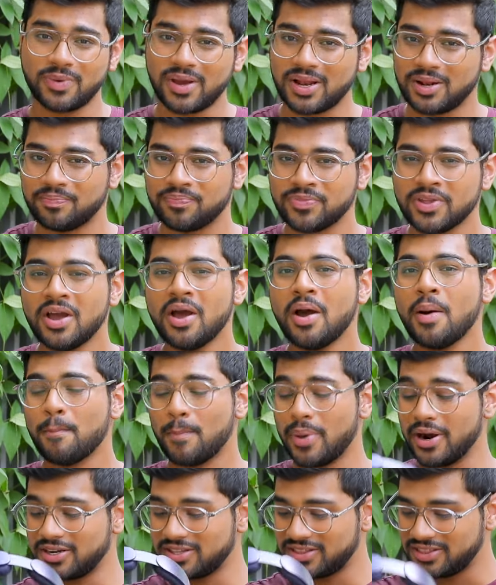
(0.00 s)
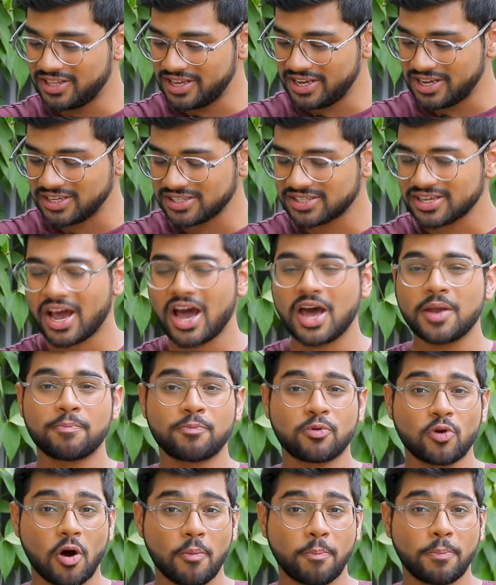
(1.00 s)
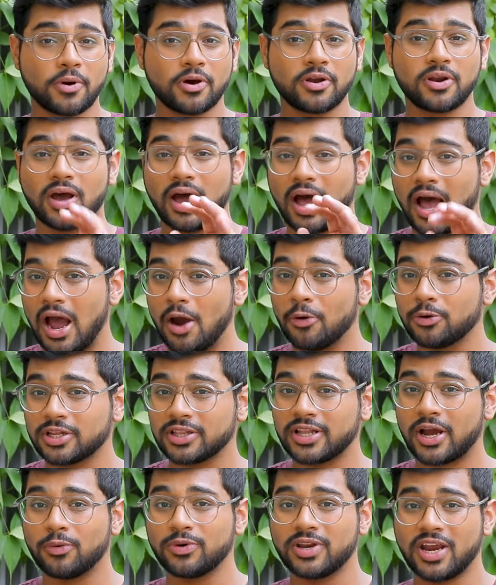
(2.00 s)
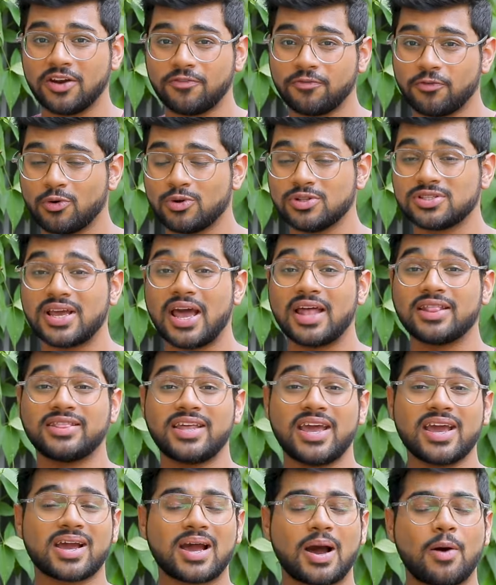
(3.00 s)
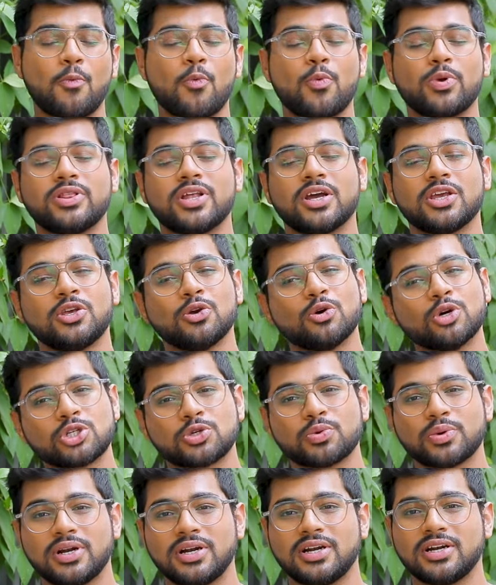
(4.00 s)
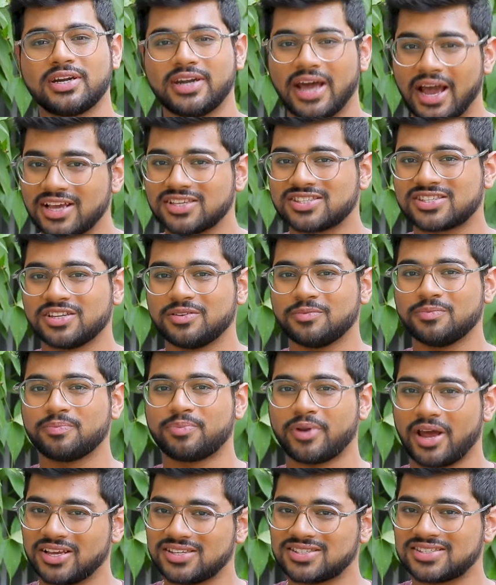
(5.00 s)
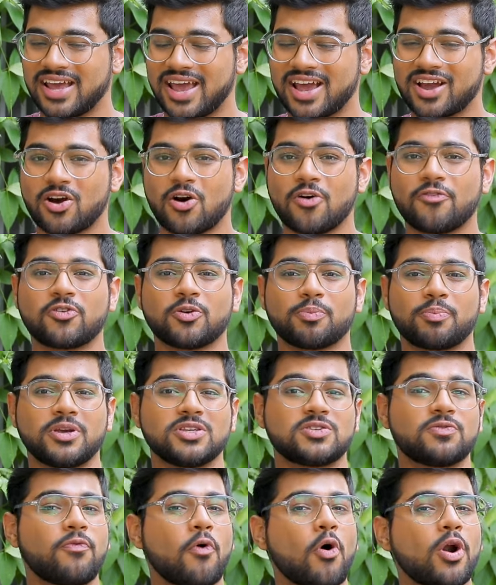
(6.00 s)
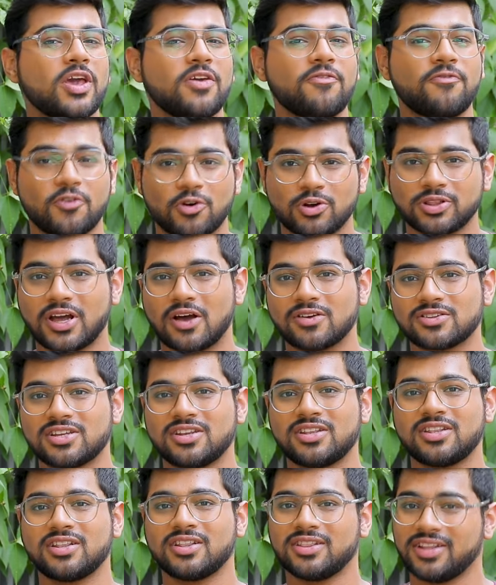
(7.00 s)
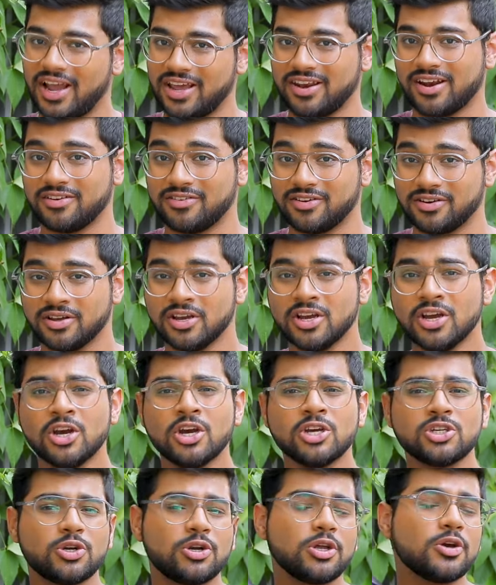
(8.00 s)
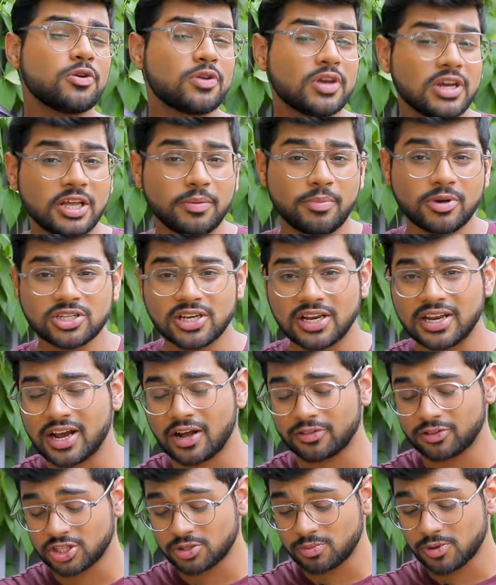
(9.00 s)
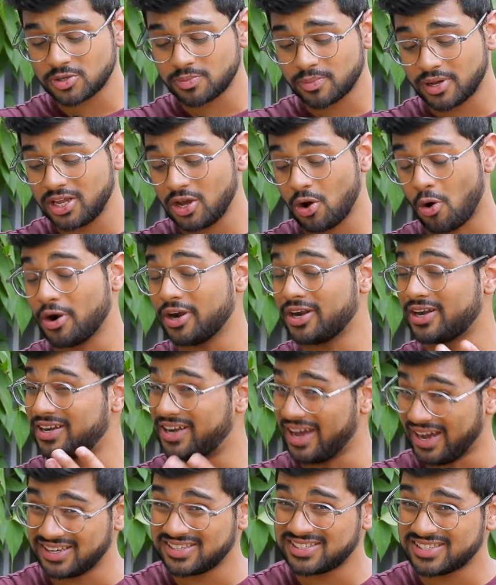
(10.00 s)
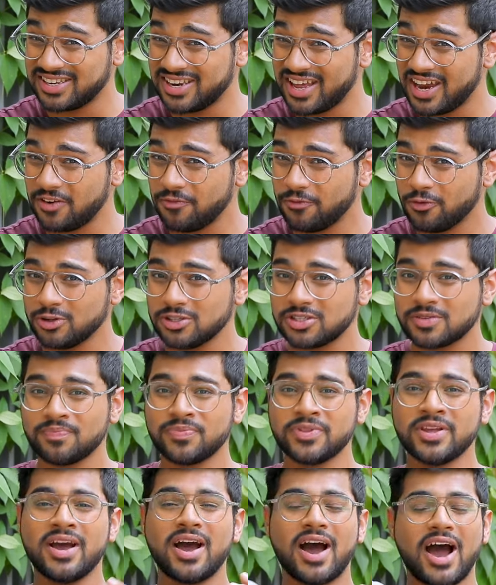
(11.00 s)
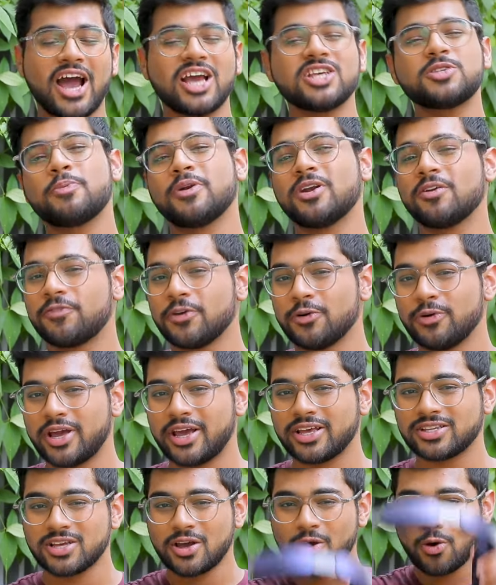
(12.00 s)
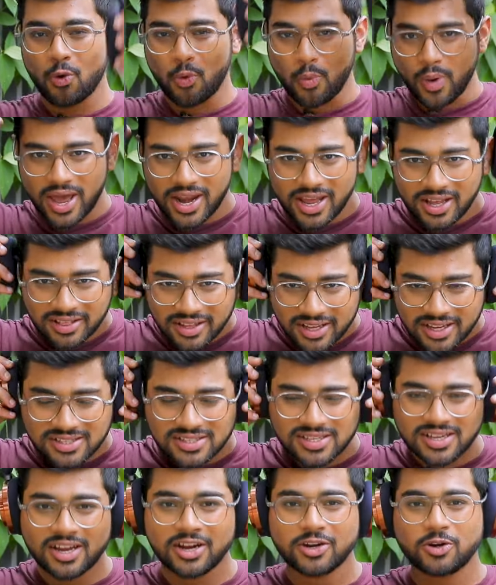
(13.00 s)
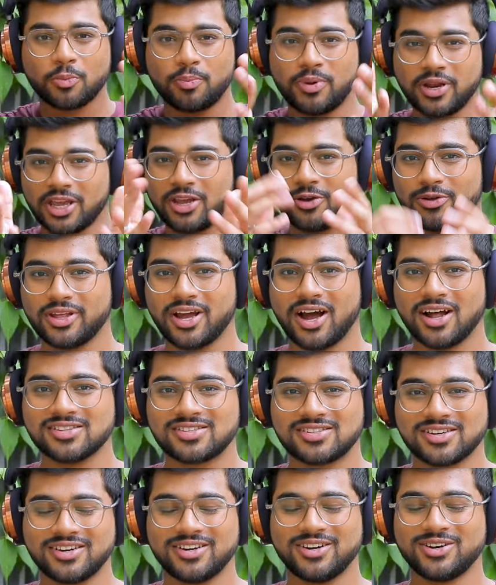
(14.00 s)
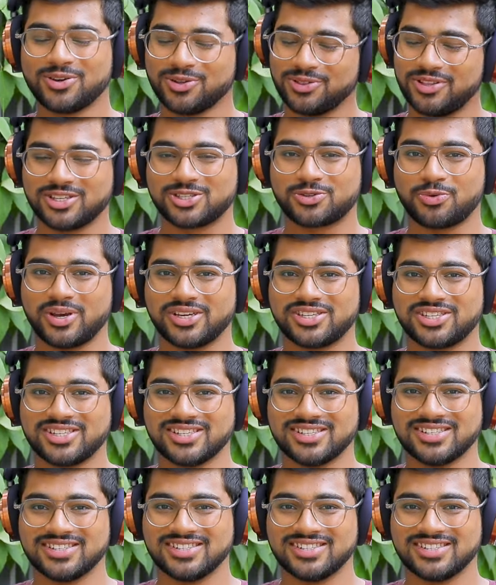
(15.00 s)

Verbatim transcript: well. But these are proper out and out headphones and they come with the usual Dyson price tag of rupees 44,900. Should you really be shelling out this much money on Dyson headphones? I spent a few days wearing these to bring you the answer to this question.